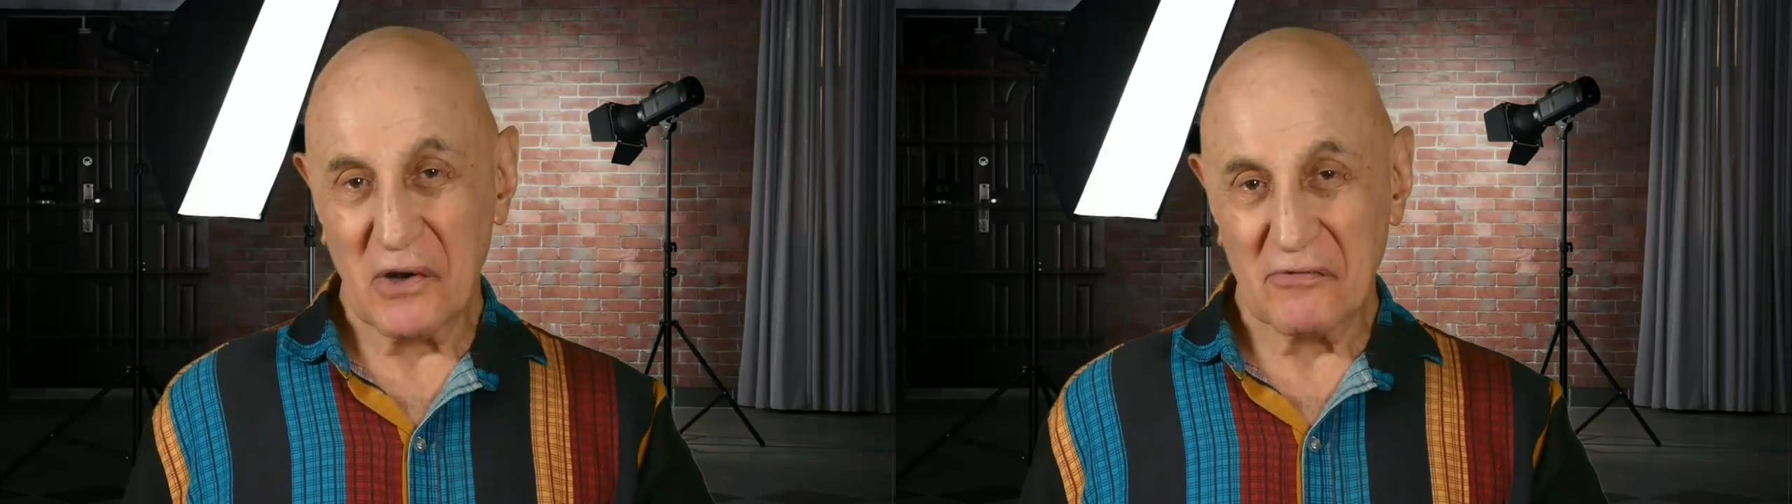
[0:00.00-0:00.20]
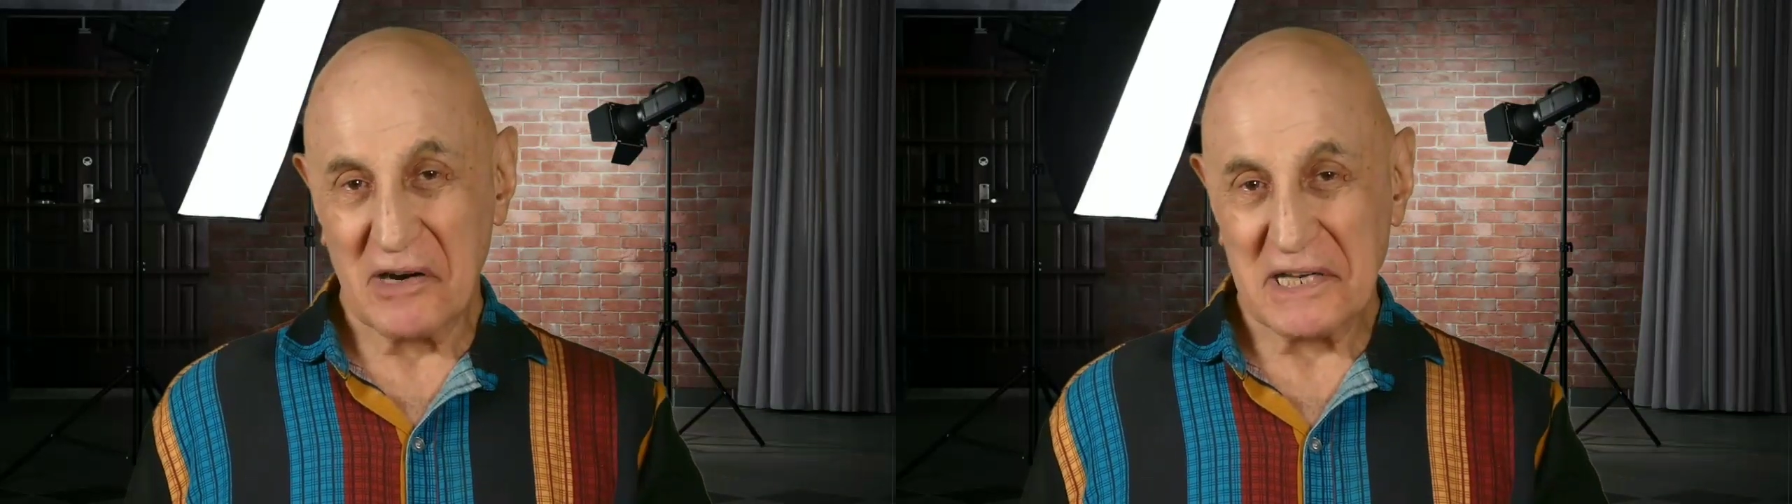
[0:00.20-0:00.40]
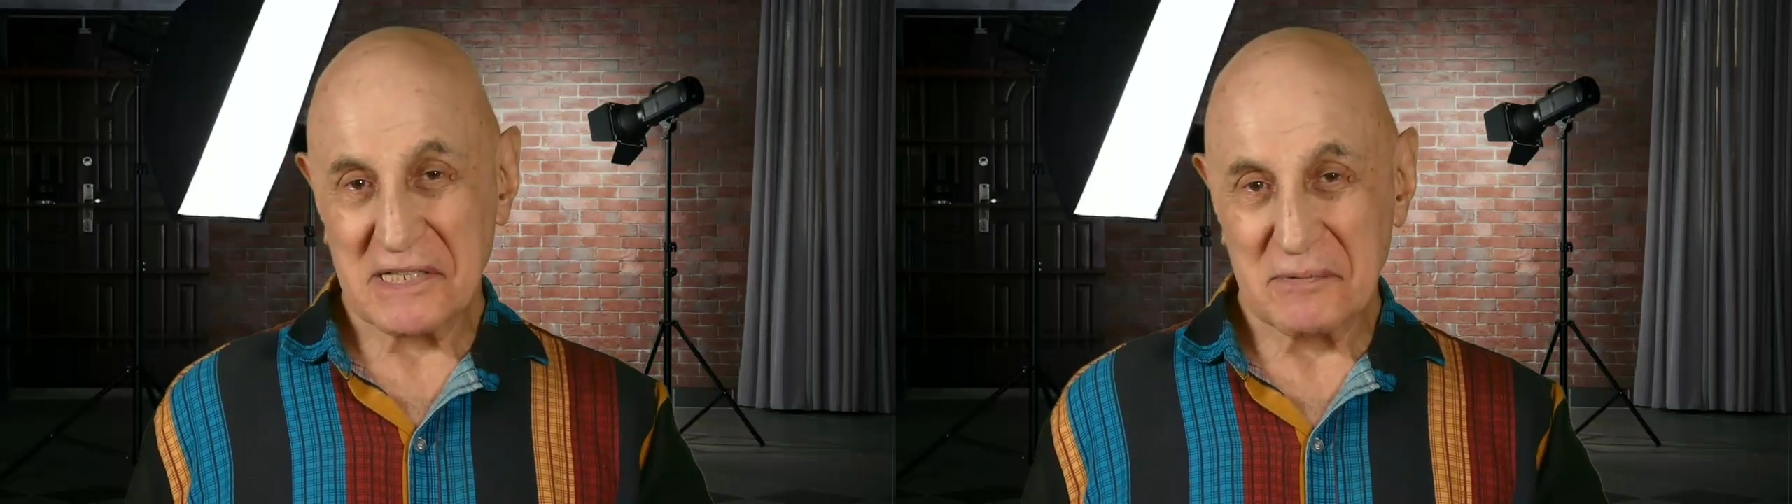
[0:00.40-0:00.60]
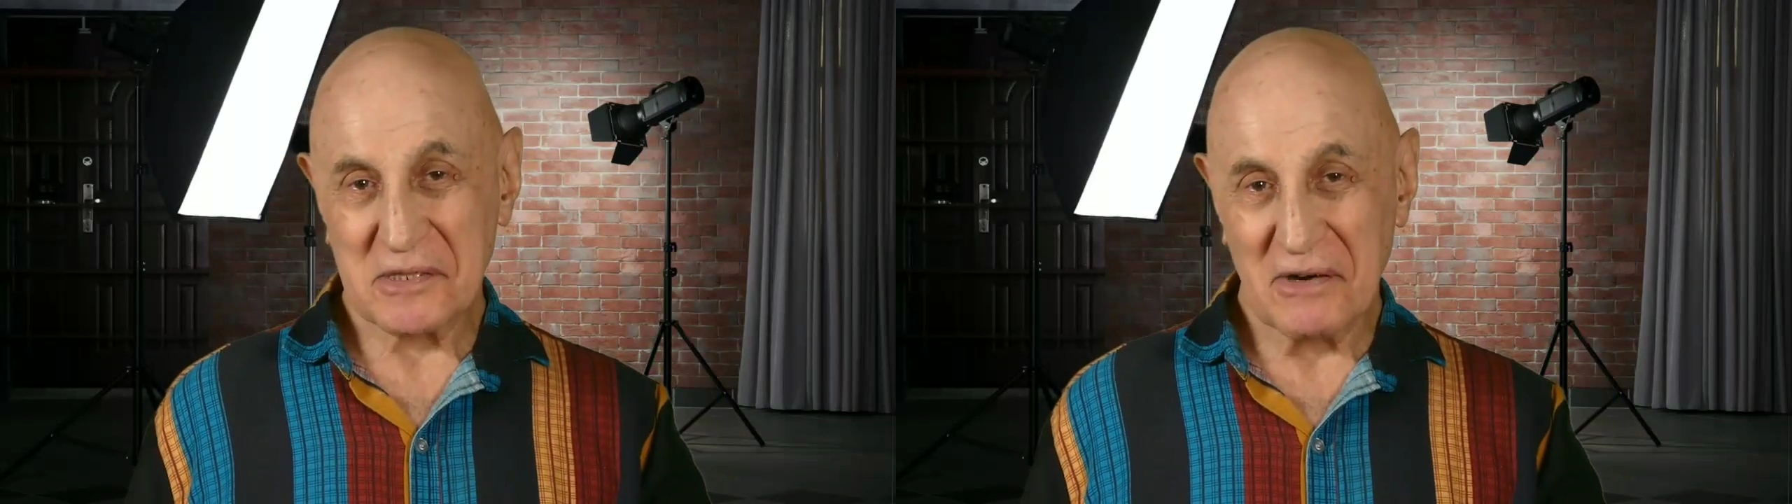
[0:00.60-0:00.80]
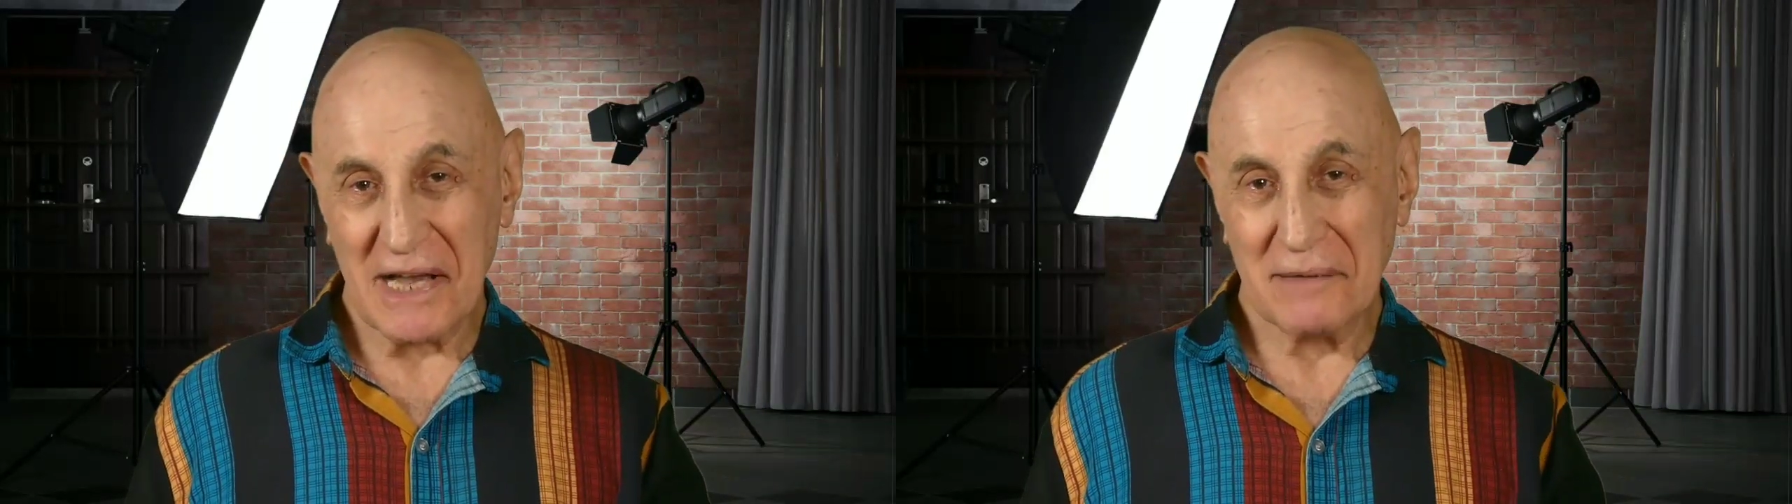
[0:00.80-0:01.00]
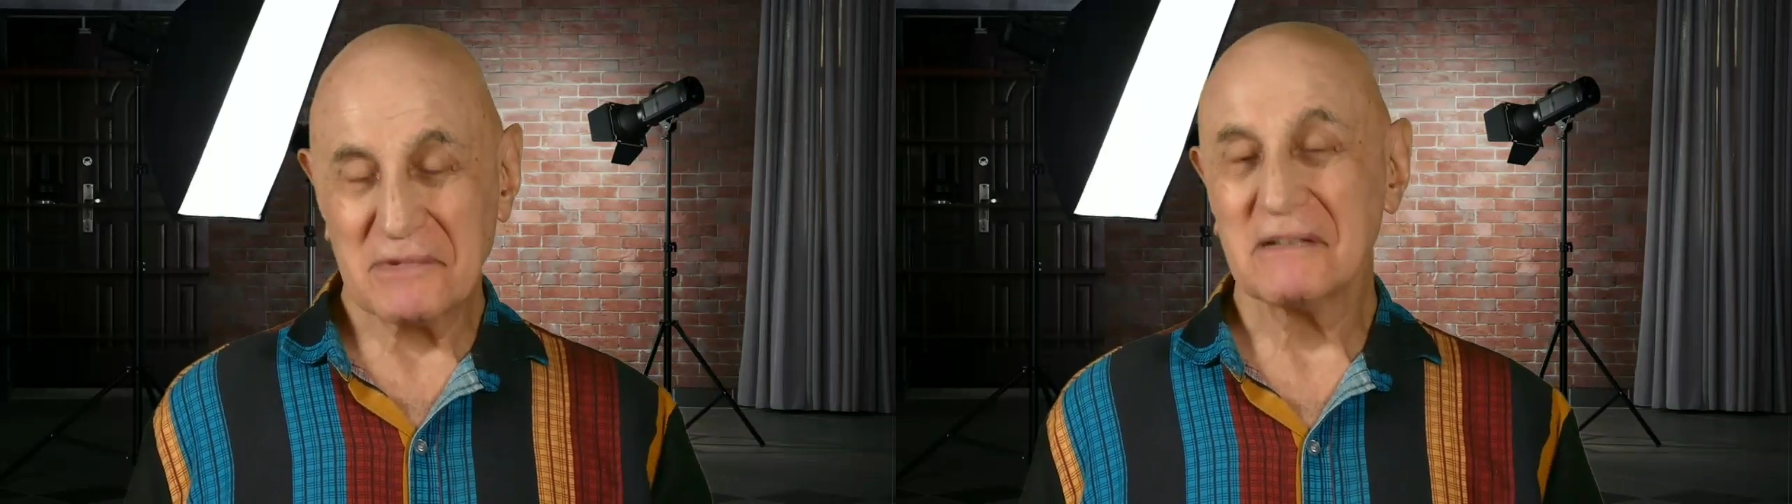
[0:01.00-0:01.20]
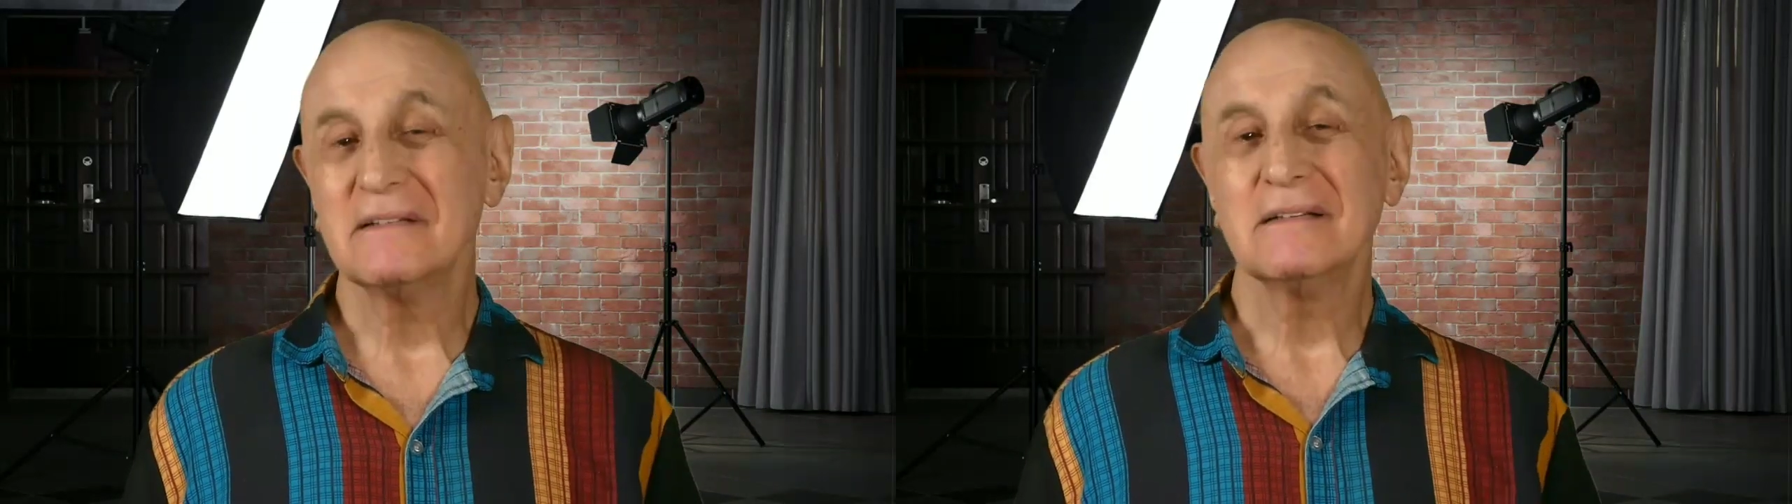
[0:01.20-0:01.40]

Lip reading: already subscribed,